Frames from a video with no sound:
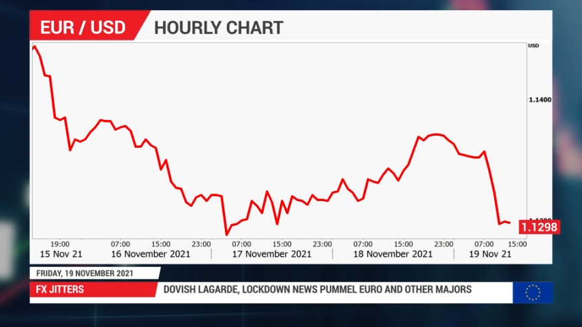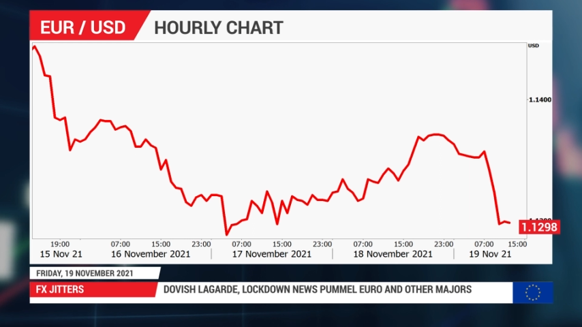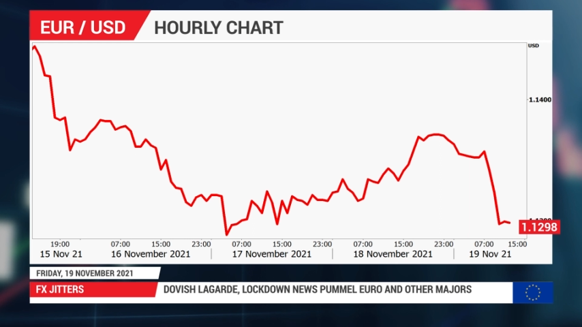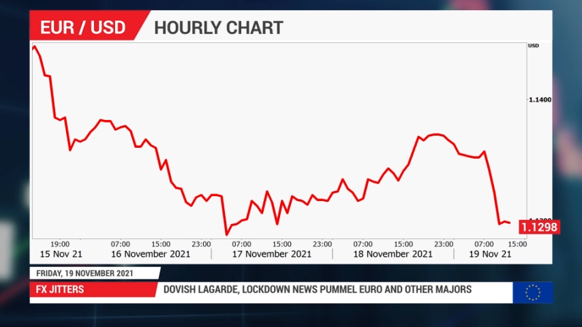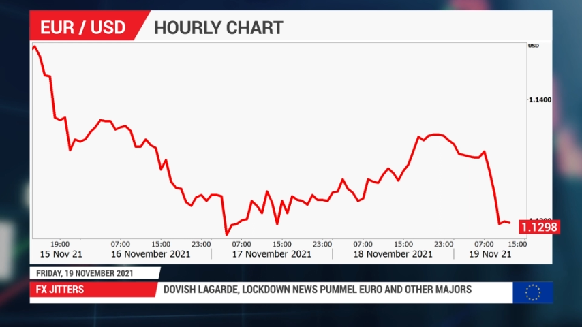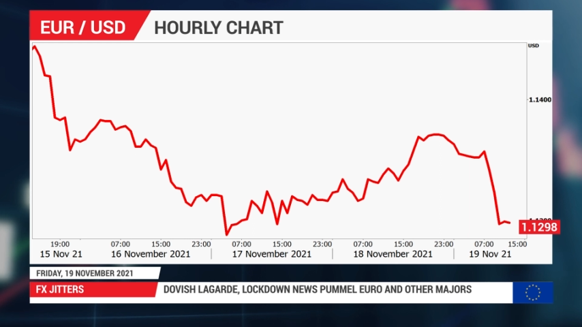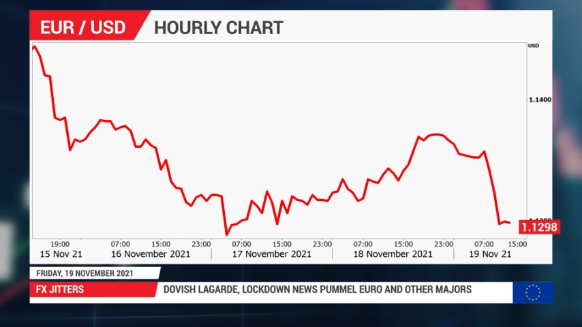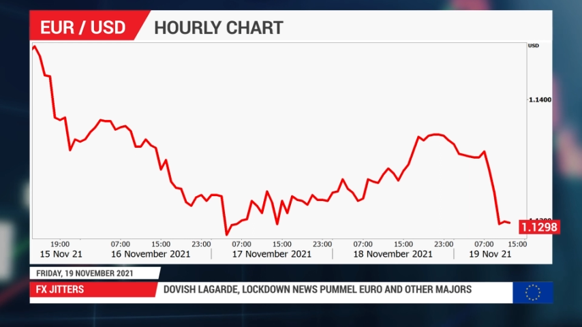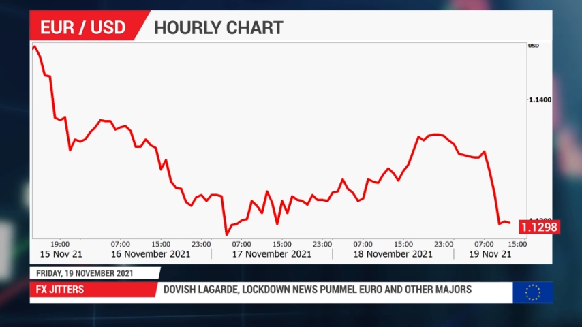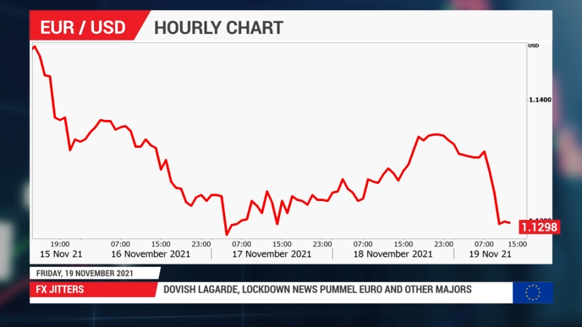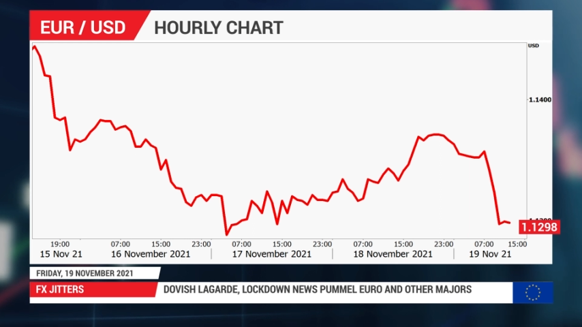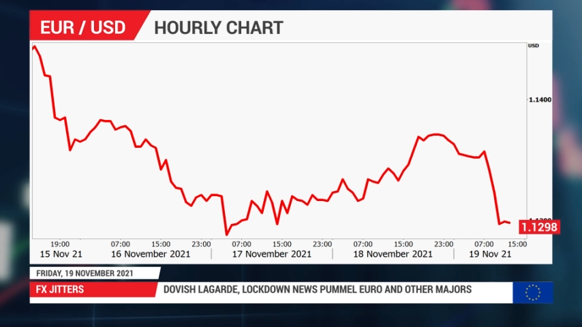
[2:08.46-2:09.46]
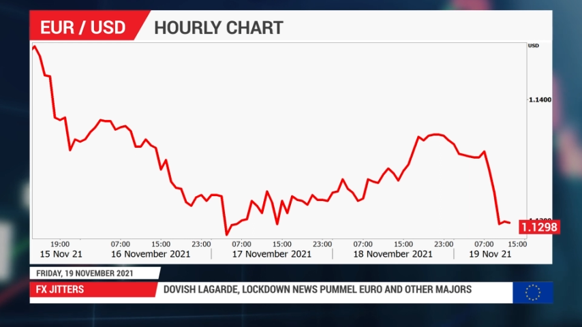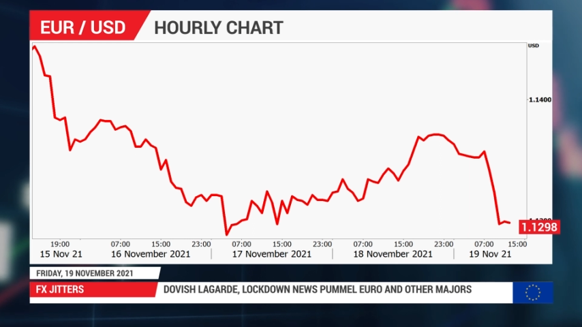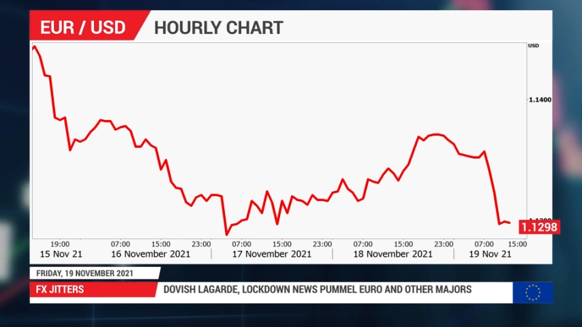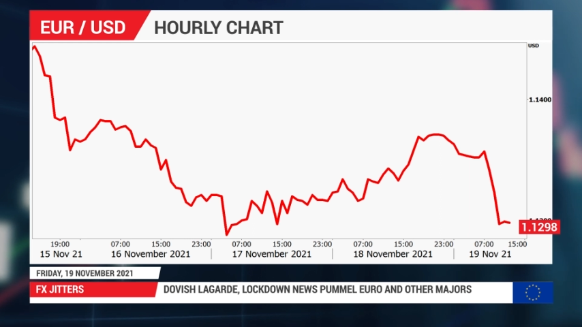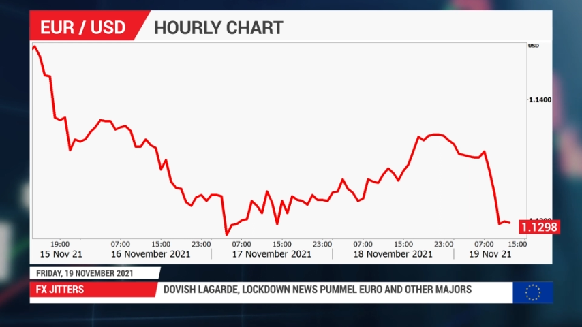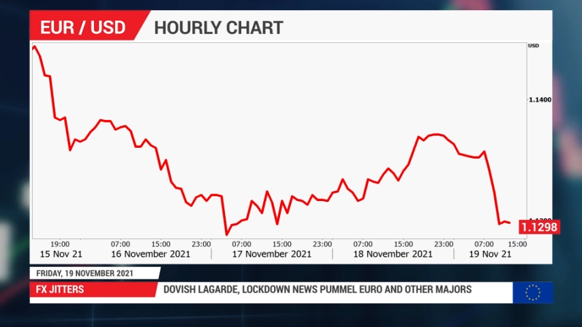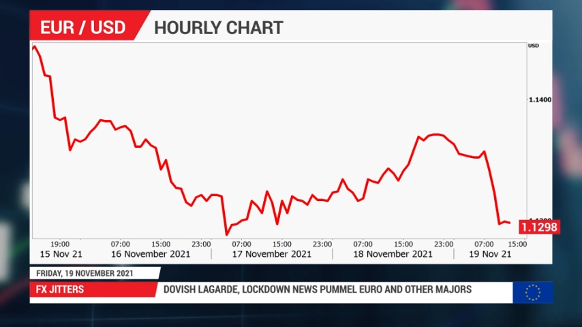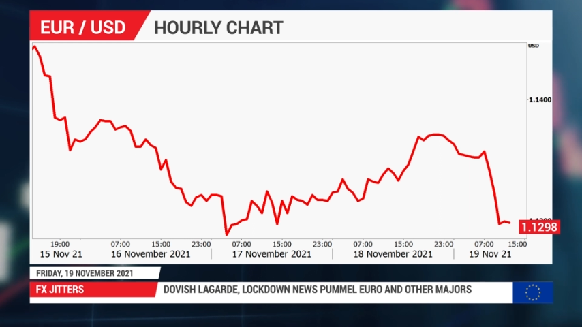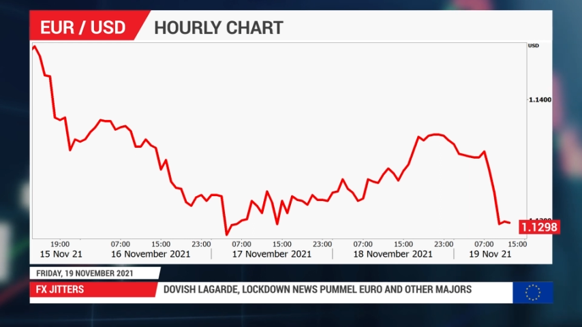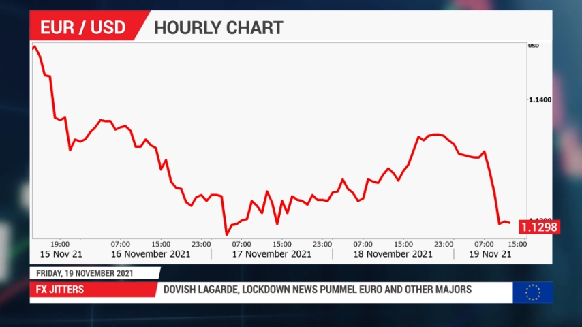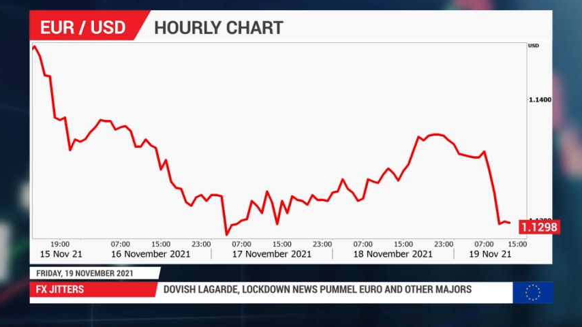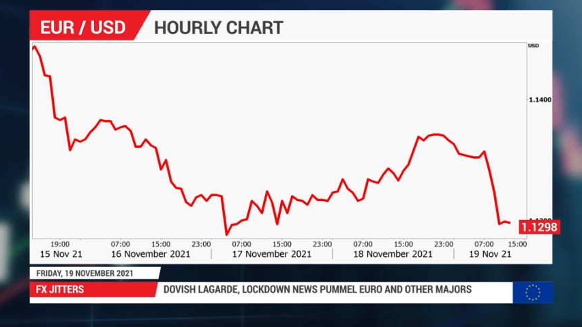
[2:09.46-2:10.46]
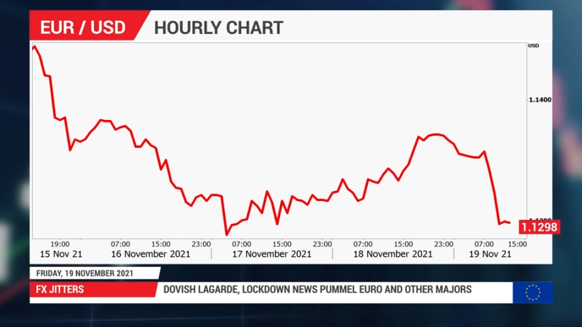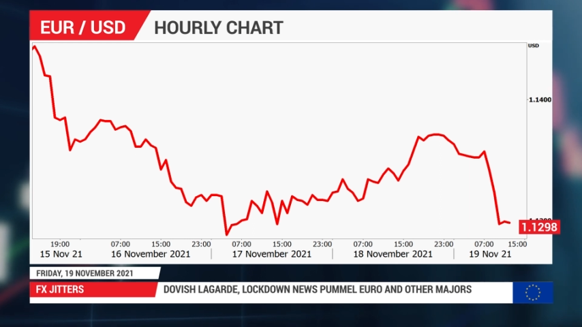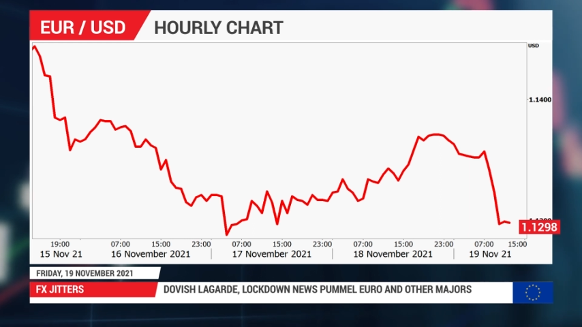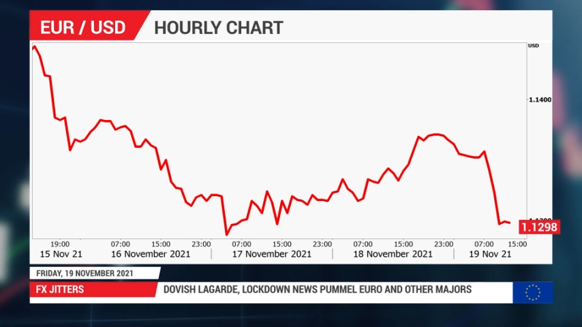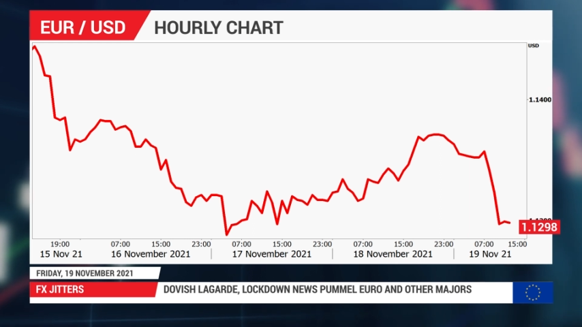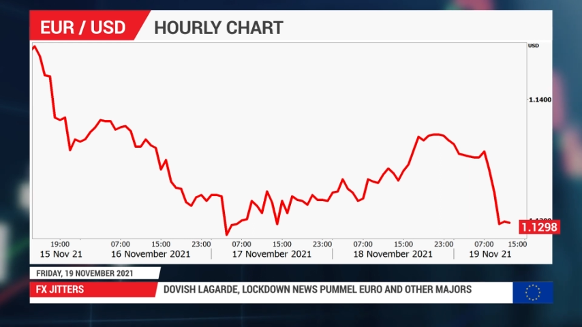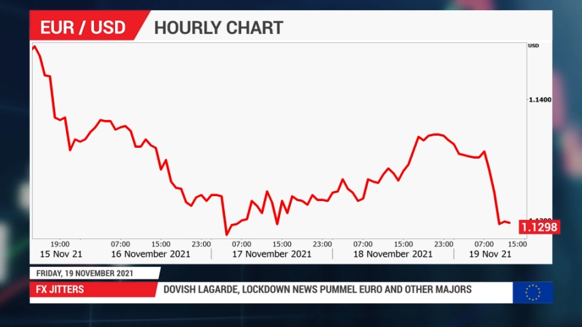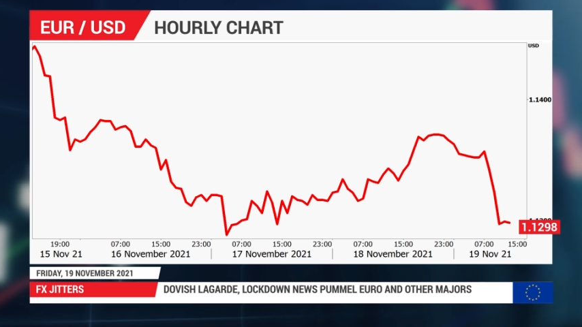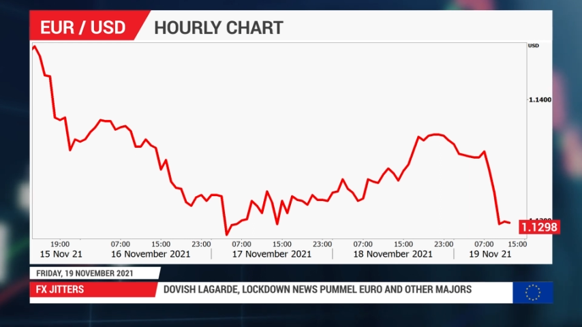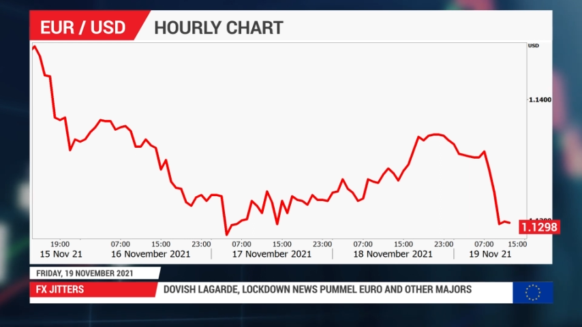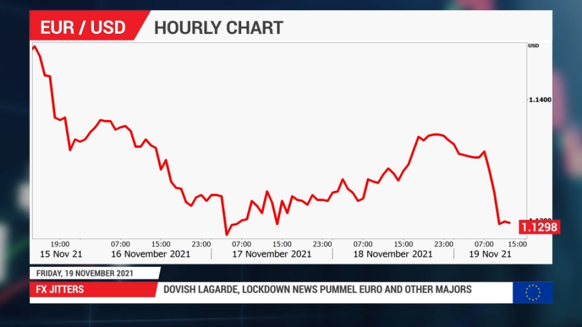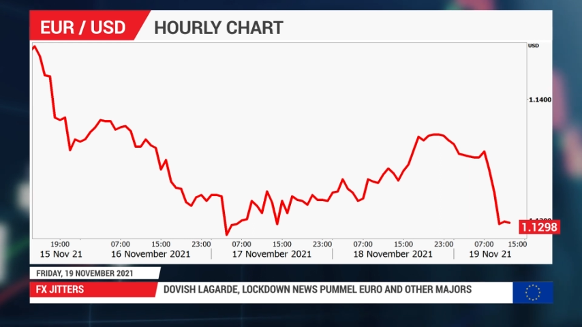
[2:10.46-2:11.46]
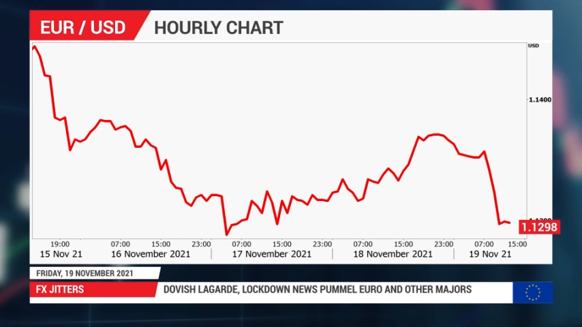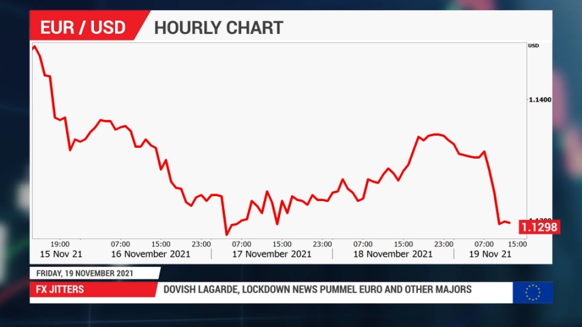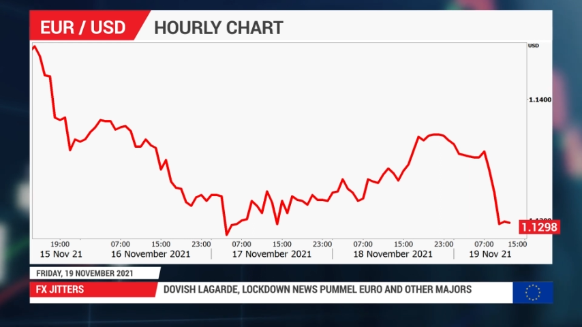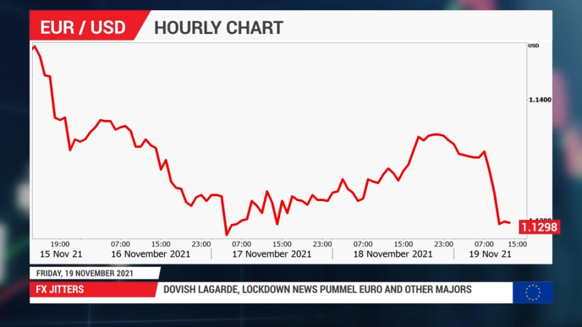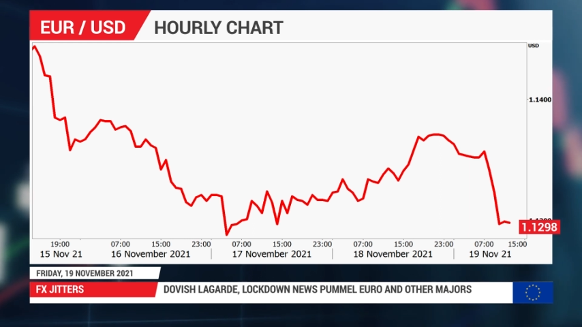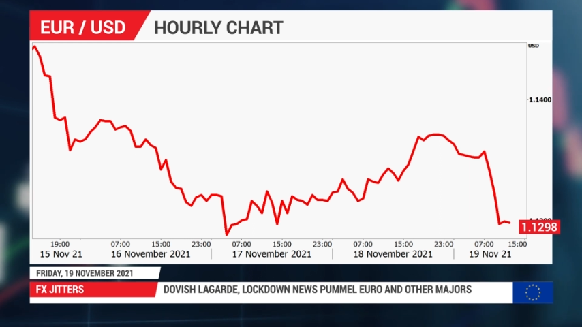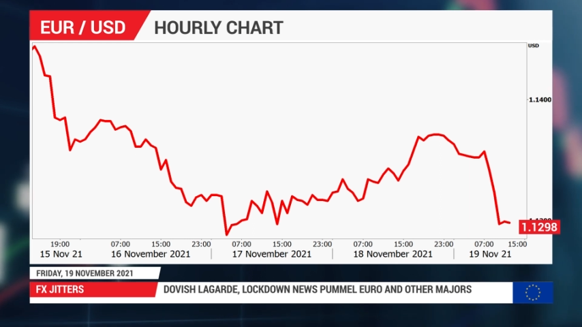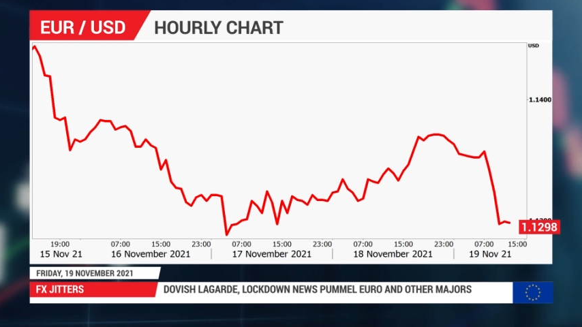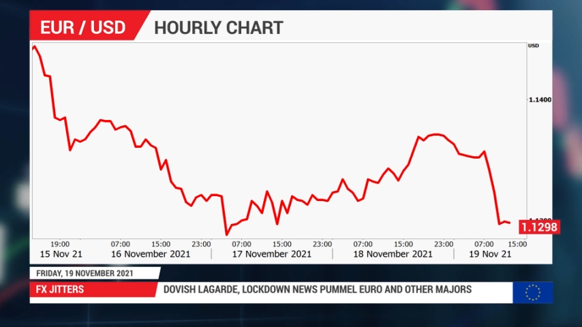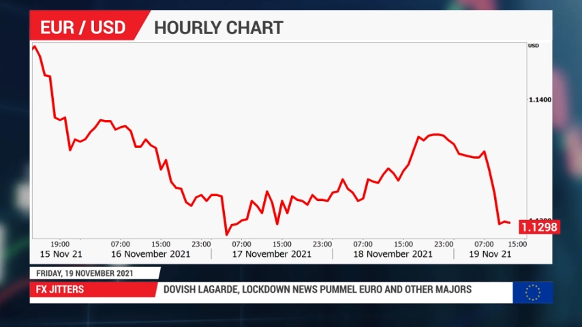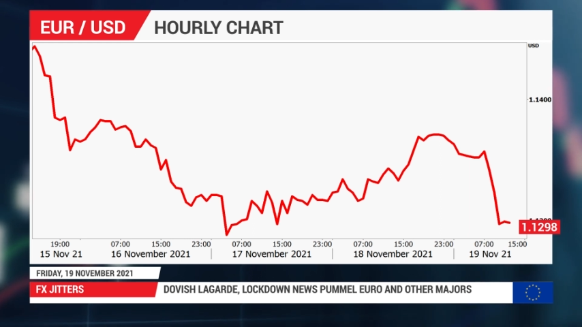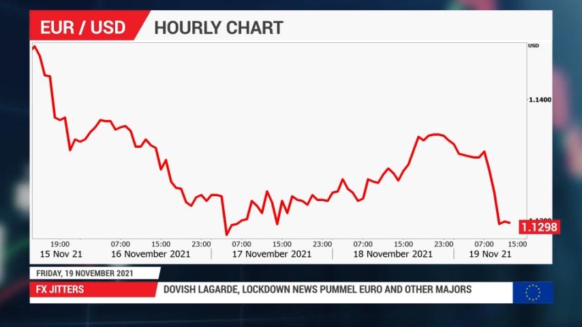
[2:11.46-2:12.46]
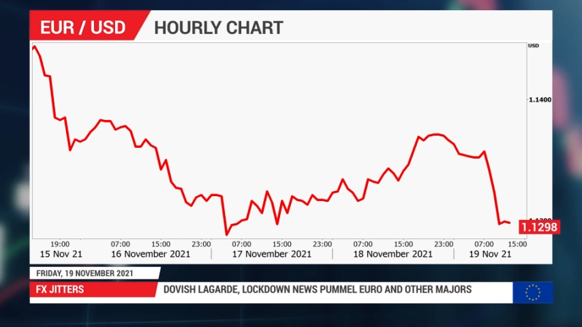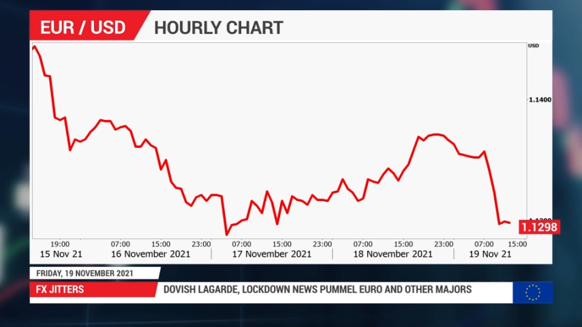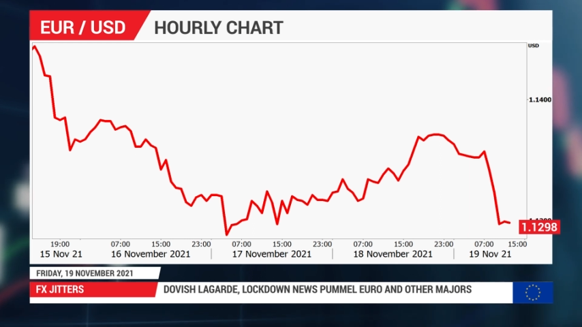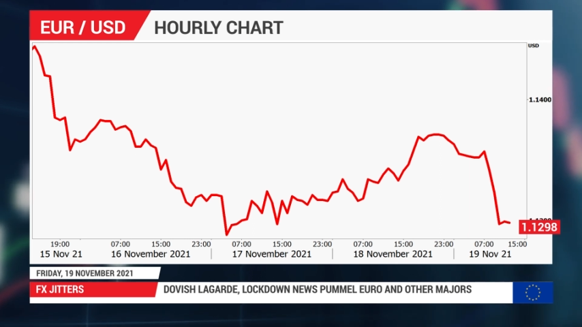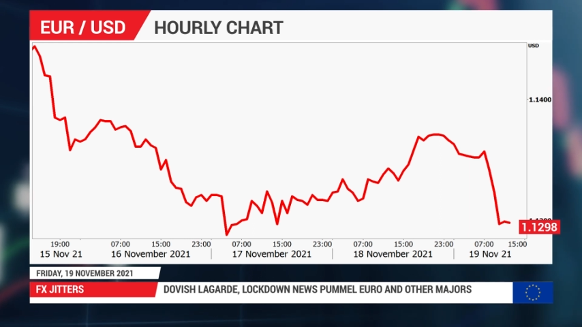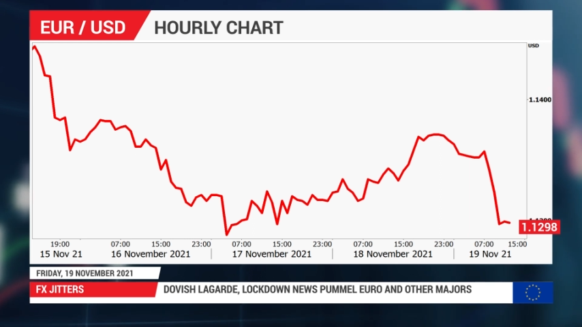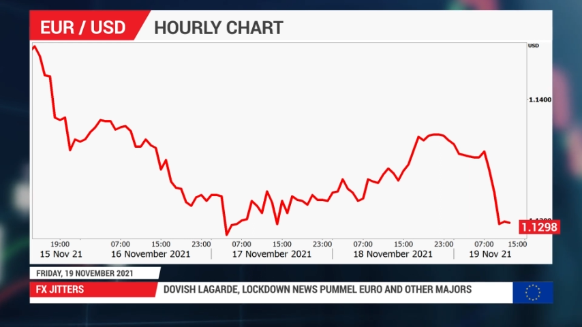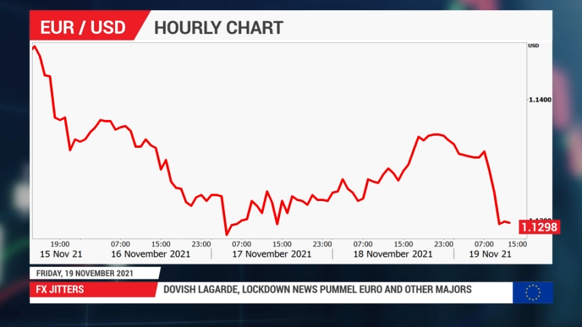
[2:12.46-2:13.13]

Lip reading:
[unreadable: no face in view]